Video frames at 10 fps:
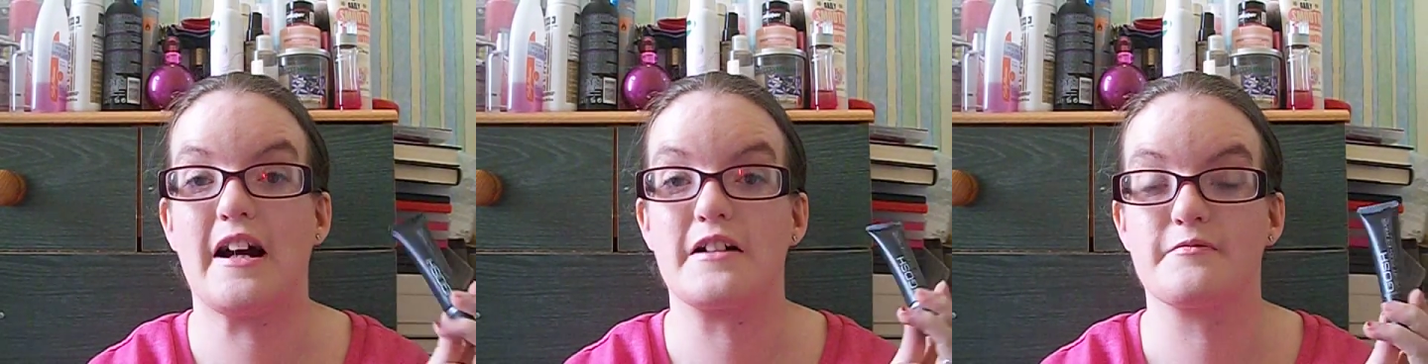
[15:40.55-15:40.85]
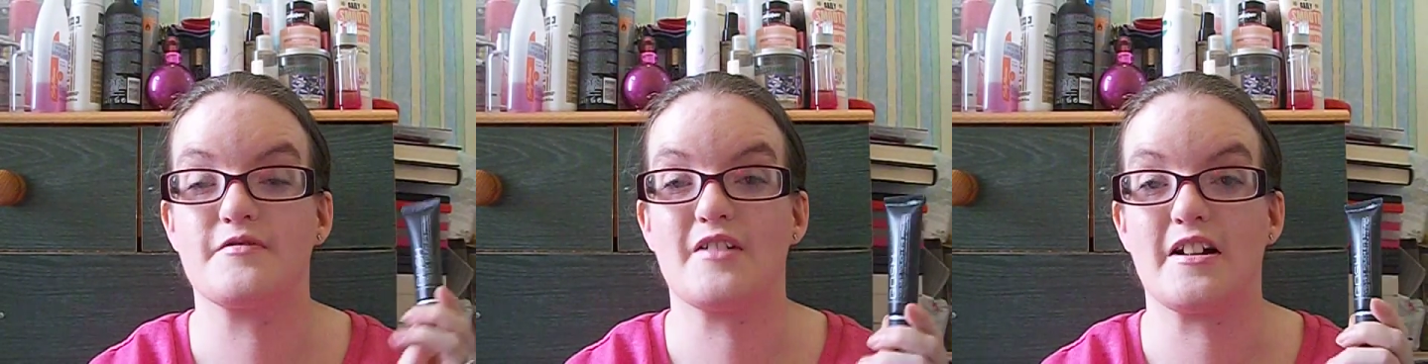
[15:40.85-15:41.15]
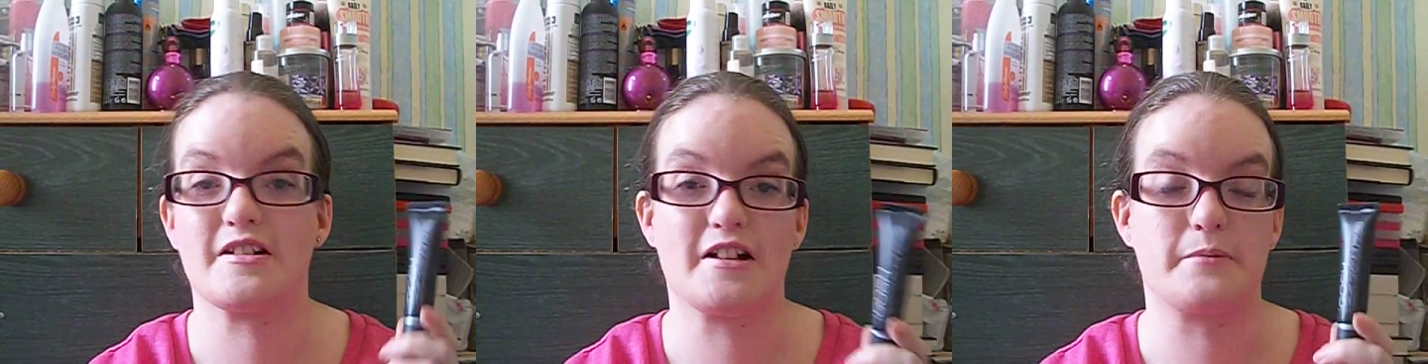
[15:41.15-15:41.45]
I
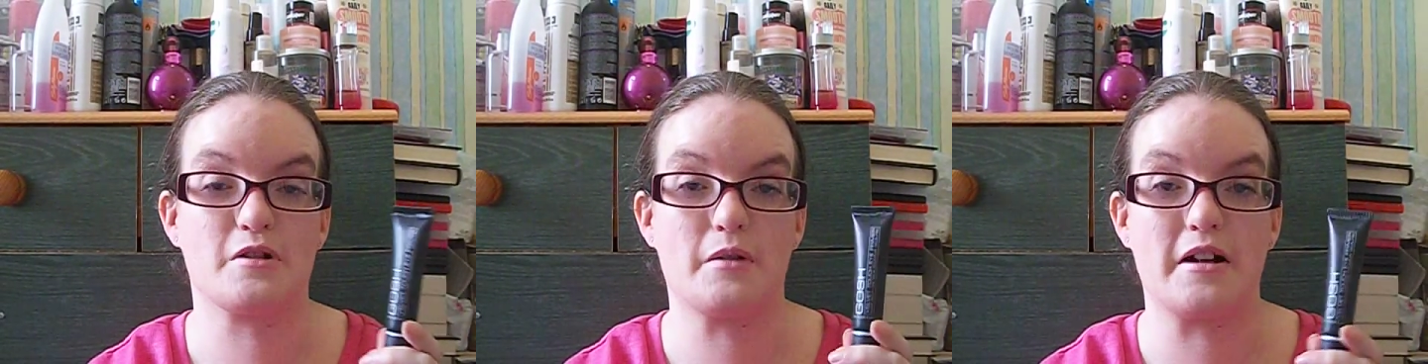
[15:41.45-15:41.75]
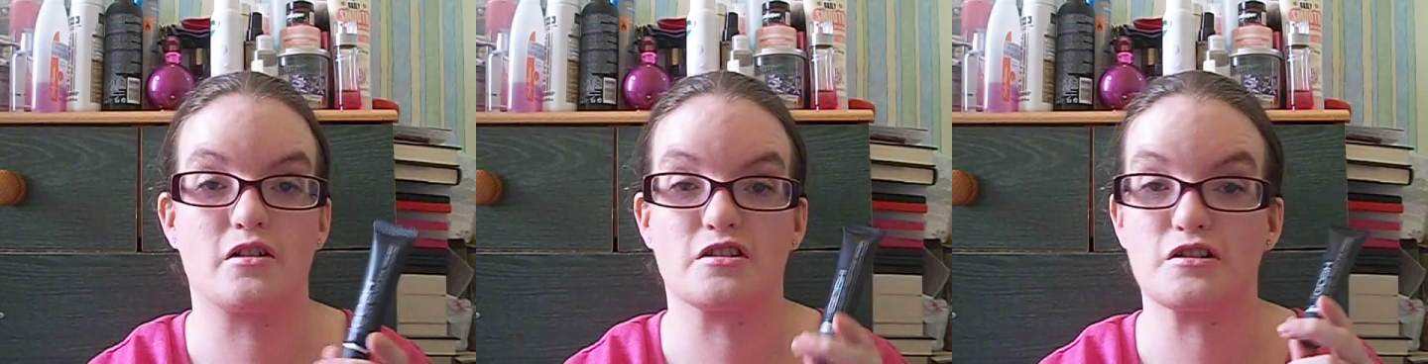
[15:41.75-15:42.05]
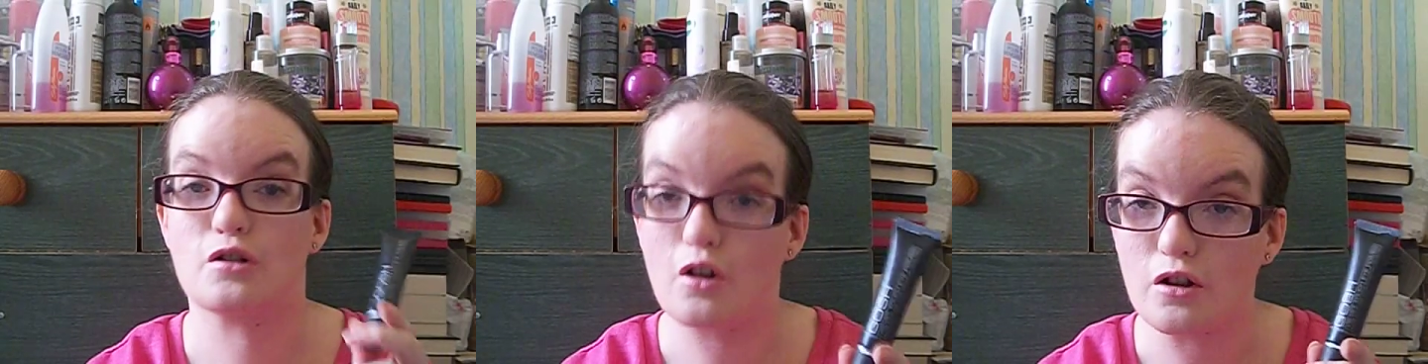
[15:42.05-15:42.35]
prefer the MUA because
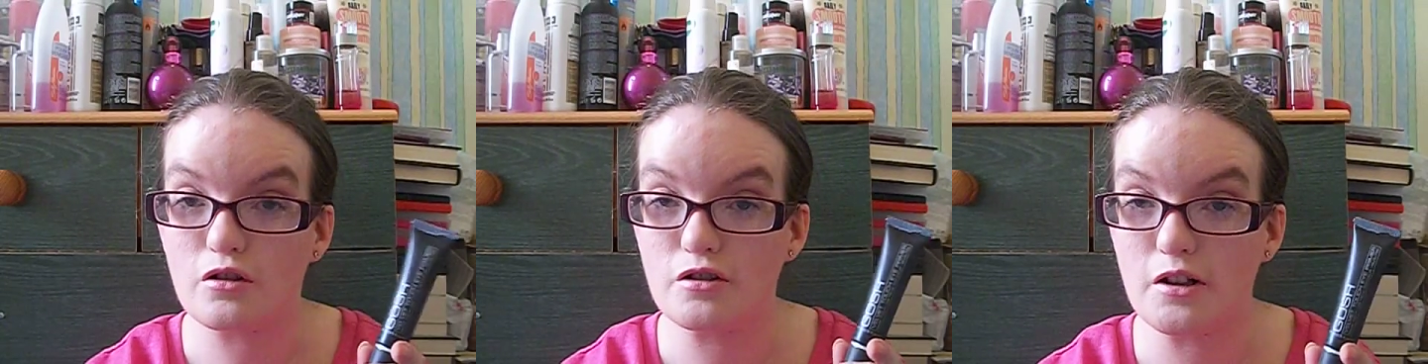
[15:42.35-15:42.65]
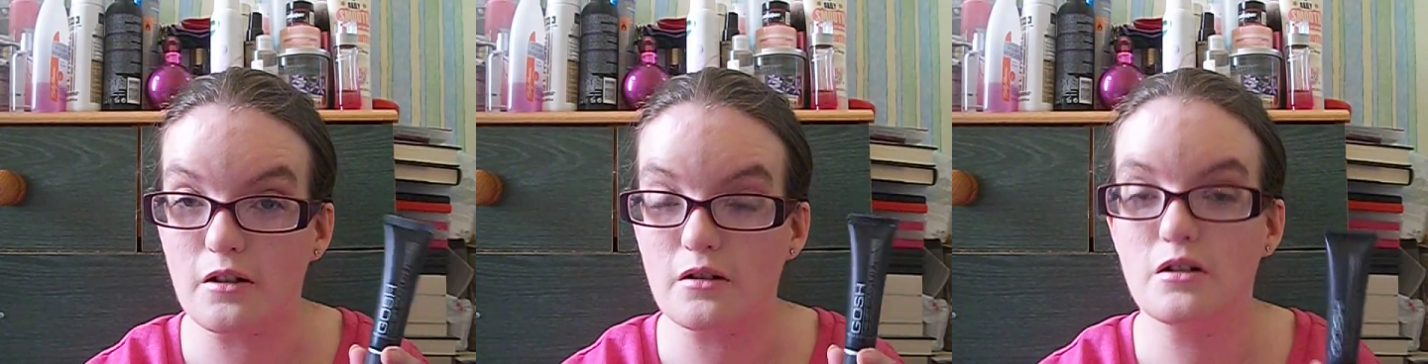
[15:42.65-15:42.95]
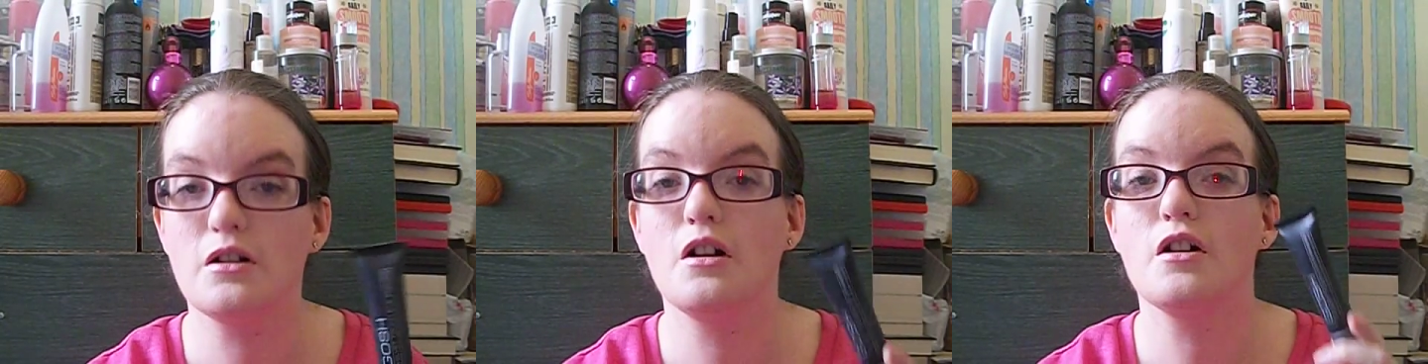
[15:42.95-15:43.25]
it's oil control. So
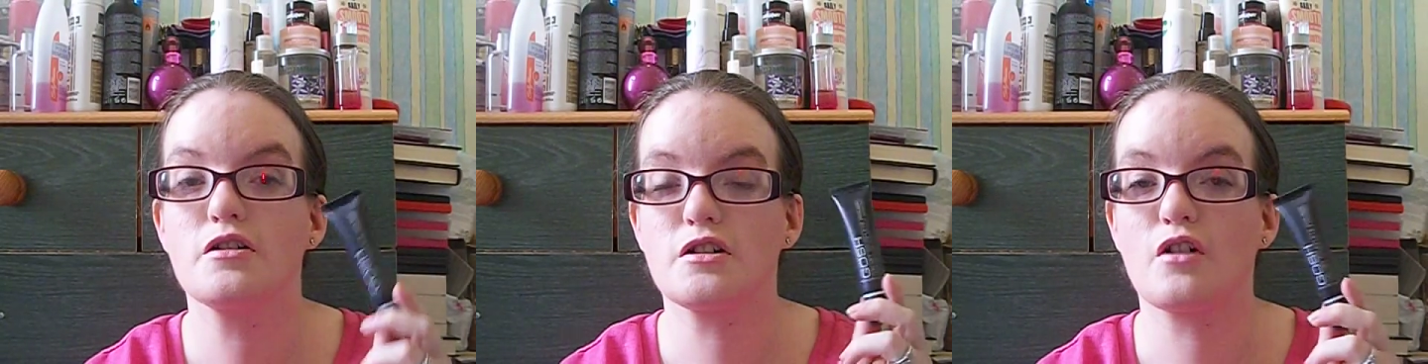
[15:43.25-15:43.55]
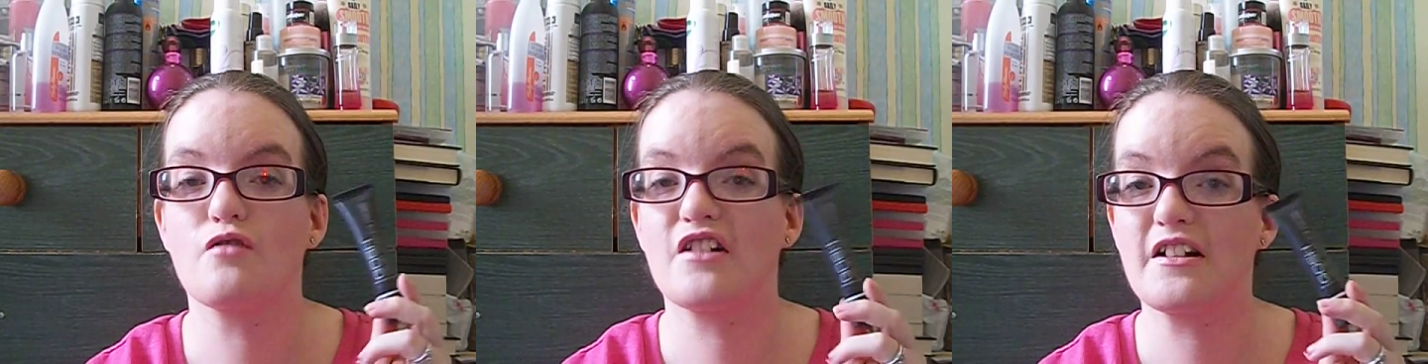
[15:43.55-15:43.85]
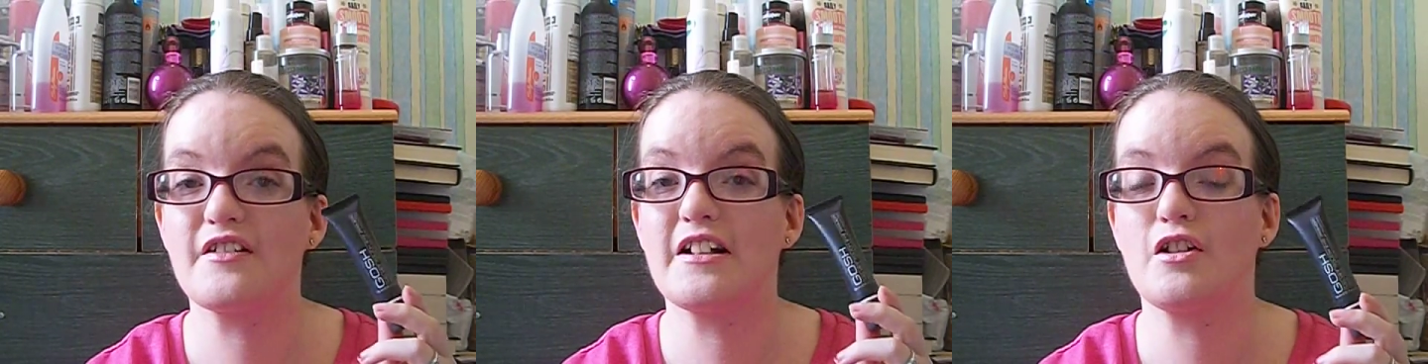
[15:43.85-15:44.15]
if you've got
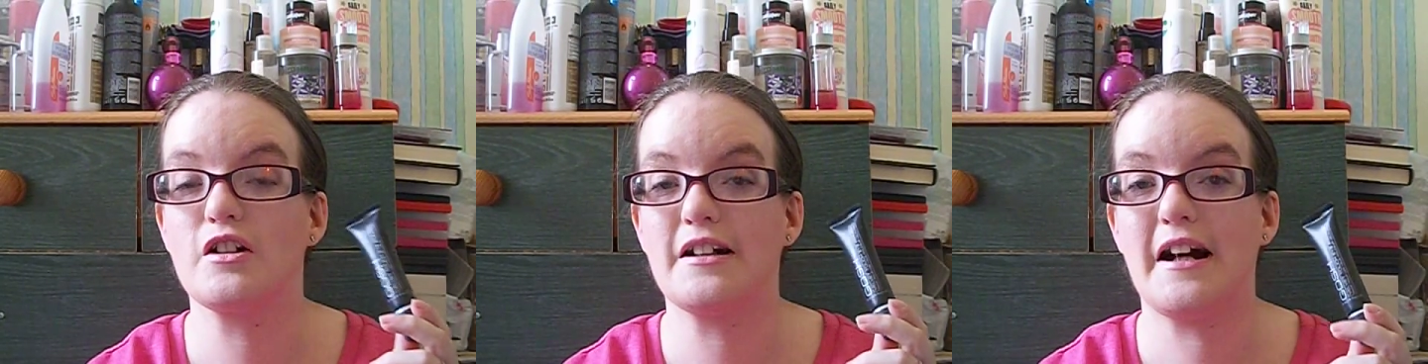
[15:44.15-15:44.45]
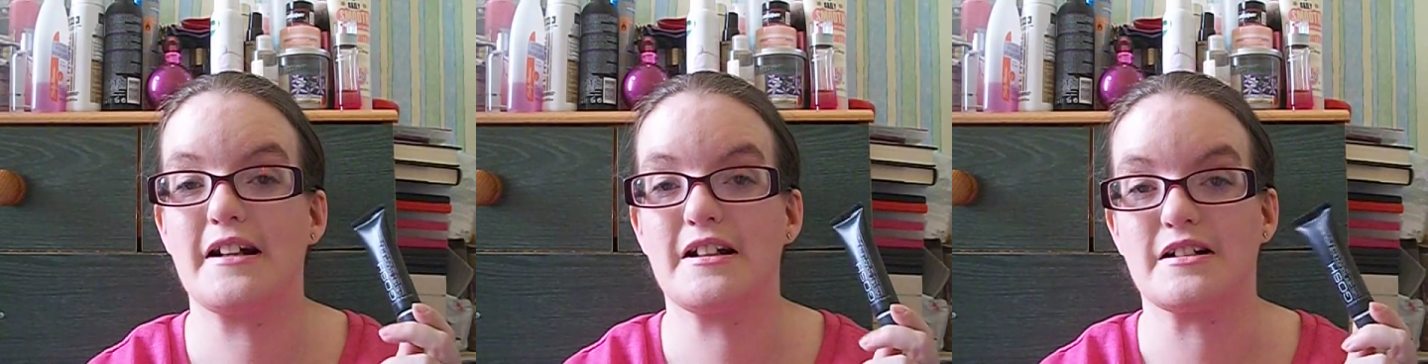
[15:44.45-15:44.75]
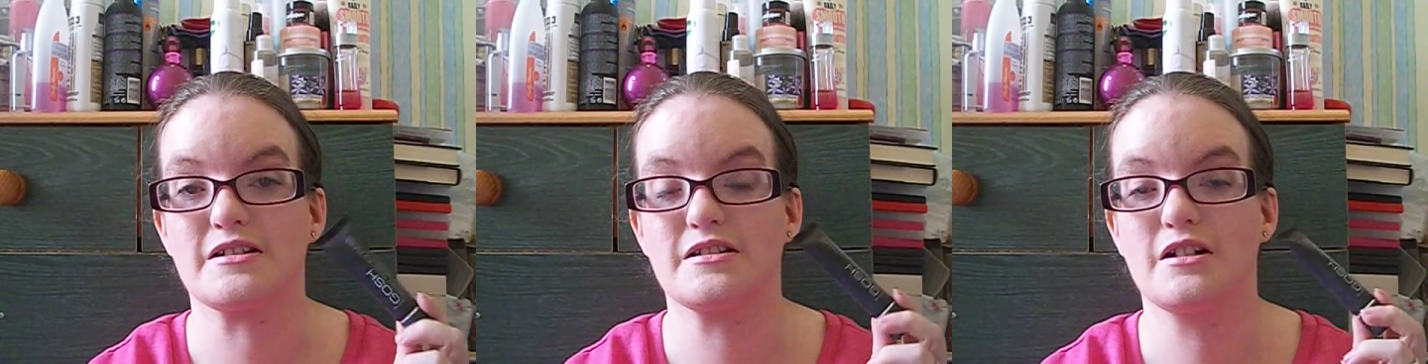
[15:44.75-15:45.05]
really, really oily
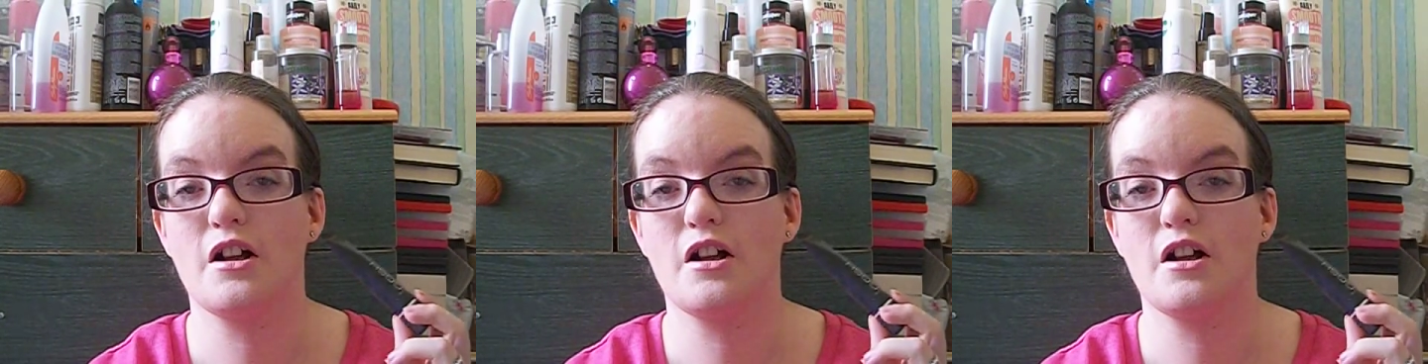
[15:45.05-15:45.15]
eyelids,